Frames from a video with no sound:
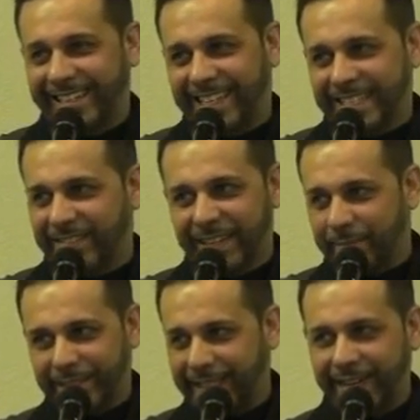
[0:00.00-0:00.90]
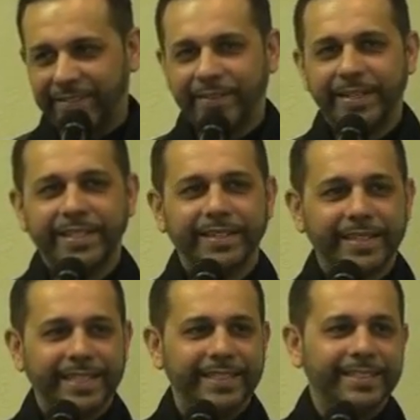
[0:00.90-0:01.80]
The shaitan's fingerprints are
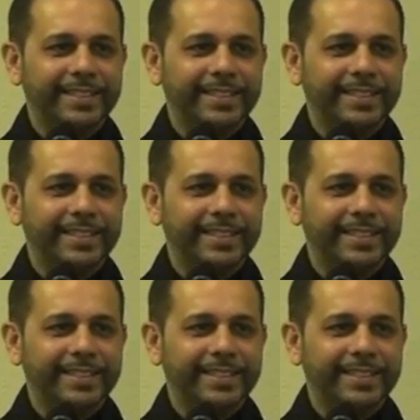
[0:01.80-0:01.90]
everywhere, you know